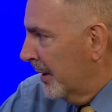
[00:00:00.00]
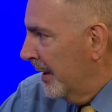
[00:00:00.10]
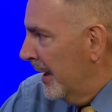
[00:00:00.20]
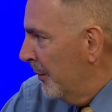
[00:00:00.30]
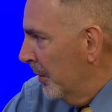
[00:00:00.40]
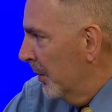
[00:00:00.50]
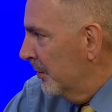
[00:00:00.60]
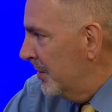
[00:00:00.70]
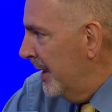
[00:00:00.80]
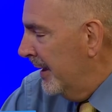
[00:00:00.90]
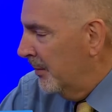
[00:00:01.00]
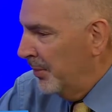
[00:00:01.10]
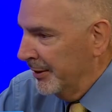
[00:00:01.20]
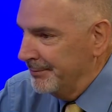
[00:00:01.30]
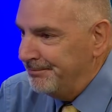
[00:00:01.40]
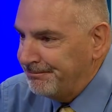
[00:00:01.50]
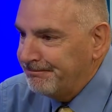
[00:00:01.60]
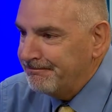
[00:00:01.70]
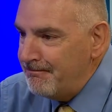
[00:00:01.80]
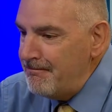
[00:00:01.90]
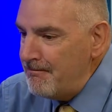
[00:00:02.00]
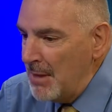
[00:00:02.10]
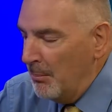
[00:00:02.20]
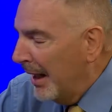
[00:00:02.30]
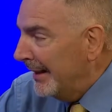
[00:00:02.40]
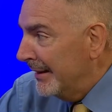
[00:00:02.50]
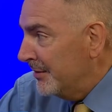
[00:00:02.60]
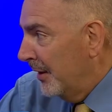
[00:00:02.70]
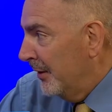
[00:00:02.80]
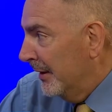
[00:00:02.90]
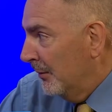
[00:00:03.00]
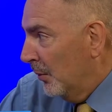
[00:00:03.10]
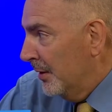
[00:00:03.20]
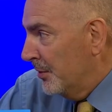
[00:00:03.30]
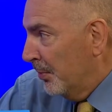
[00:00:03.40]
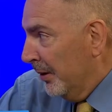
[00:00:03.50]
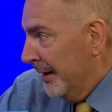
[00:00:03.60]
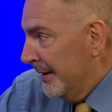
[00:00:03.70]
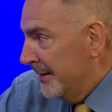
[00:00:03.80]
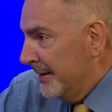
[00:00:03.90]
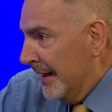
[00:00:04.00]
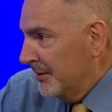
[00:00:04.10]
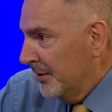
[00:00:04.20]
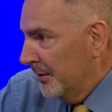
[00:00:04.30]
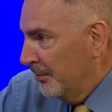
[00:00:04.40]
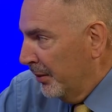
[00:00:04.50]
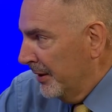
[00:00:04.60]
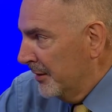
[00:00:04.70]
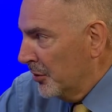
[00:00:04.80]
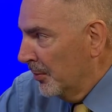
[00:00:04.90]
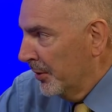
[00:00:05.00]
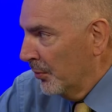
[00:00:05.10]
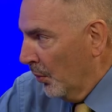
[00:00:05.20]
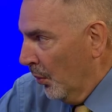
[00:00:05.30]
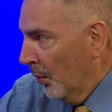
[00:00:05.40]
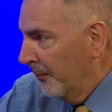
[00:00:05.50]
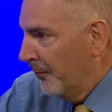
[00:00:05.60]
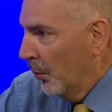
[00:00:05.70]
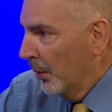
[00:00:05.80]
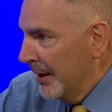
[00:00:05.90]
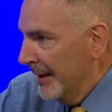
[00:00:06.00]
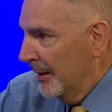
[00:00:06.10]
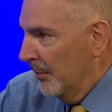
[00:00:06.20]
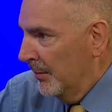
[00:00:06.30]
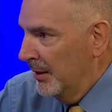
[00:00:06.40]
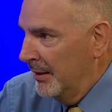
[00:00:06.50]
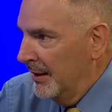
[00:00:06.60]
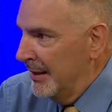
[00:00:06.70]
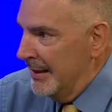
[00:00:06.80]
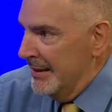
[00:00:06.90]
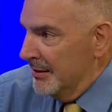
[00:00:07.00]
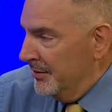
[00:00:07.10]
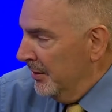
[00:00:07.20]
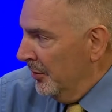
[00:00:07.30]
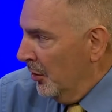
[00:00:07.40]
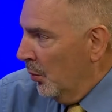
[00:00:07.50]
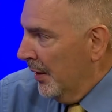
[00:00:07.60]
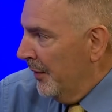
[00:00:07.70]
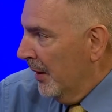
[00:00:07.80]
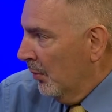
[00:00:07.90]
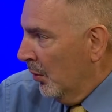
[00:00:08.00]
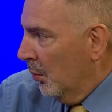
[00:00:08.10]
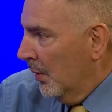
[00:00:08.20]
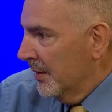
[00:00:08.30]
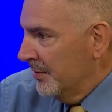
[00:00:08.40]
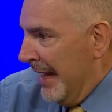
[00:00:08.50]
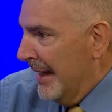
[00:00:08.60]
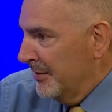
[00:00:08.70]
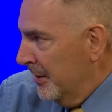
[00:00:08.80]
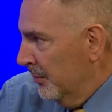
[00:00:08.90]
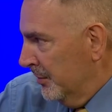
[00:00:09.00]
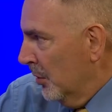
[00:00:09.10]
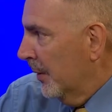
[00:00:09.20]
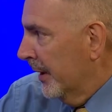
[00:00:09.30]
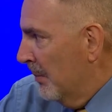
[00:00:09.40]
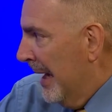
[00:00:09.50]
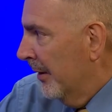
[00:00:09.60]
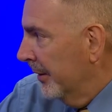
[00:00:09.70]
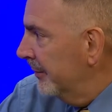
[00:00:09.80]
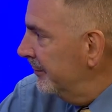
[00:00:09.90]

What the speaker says: kind of had their own take, but mine is, I think it was a predestined, predetermined role for him. He just didn't know what that role was as he was going about it.